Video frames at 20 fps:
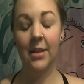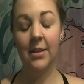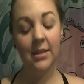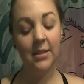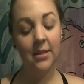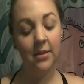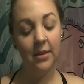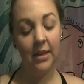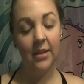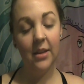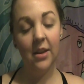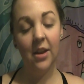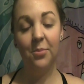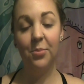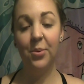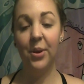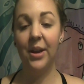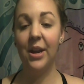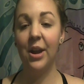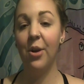I still get the odd
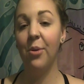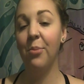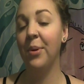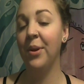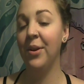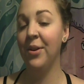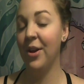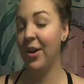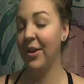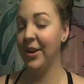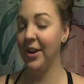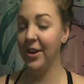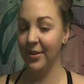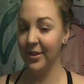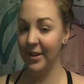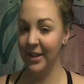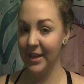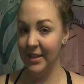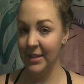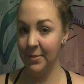breakout, but not
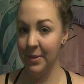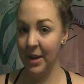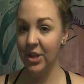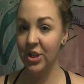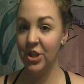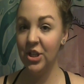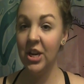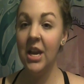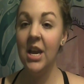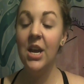nearly as much.